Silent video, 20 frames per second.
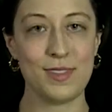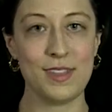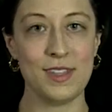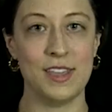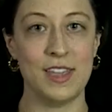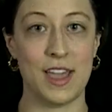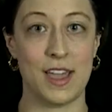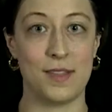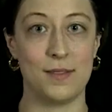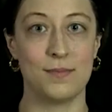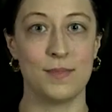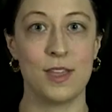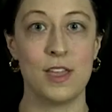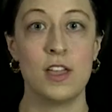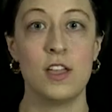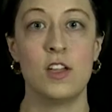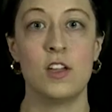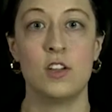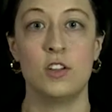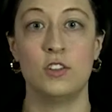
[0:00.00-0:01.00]
Okay,
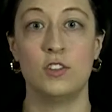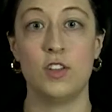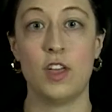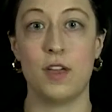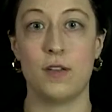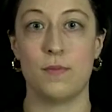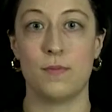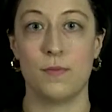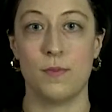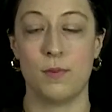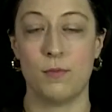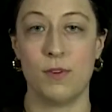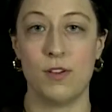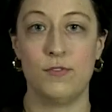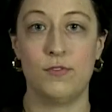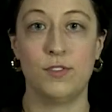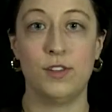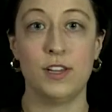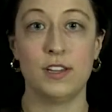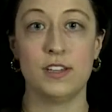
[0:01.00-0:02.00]
so
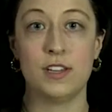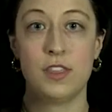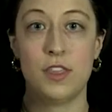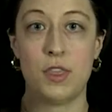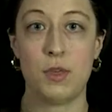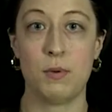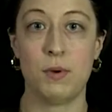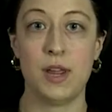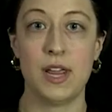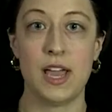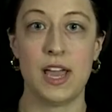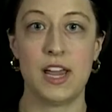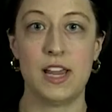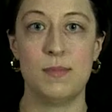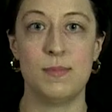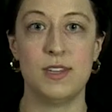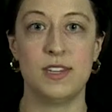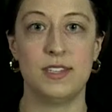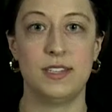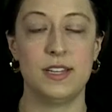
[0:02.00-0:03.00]
we've looked at 3
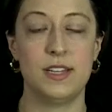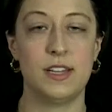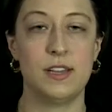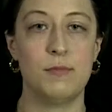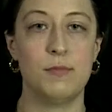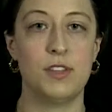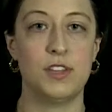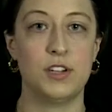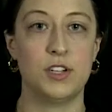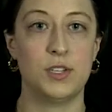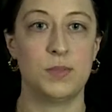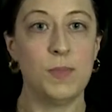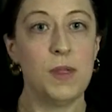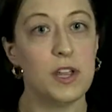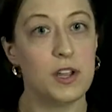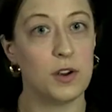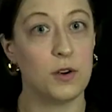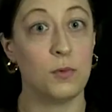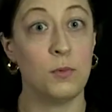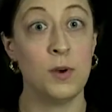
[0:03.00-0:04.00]
elements dealing with our
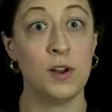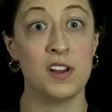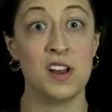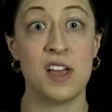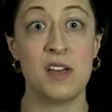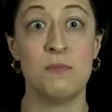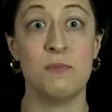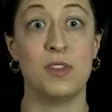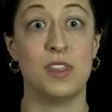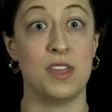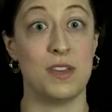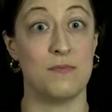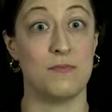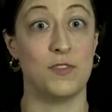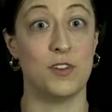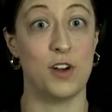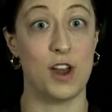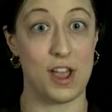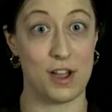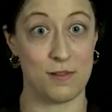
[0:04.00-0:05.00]
speaker. We're done with him
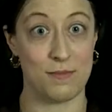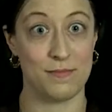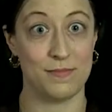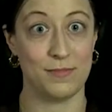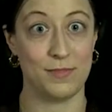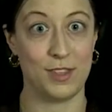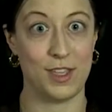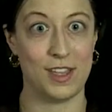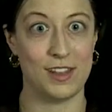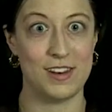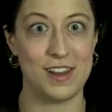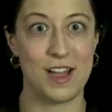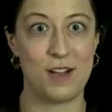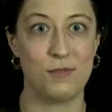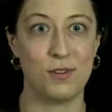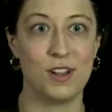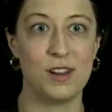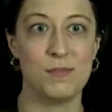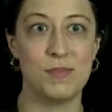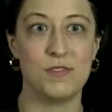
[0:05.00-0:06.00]
for now. Okay, now
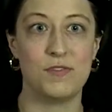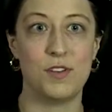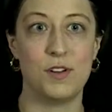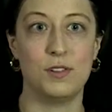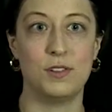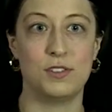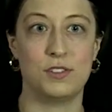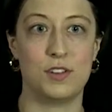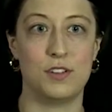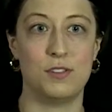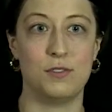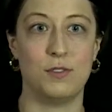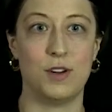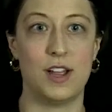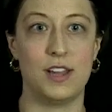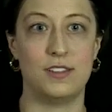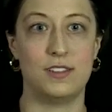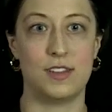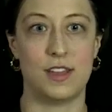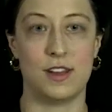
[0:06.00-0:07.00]
we're going to be focused on the
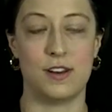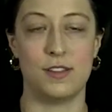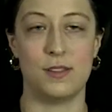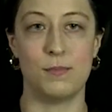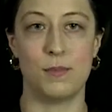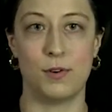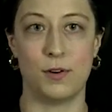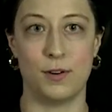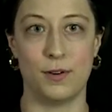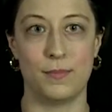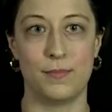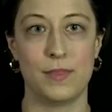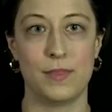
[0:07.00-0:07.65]
right side of the board.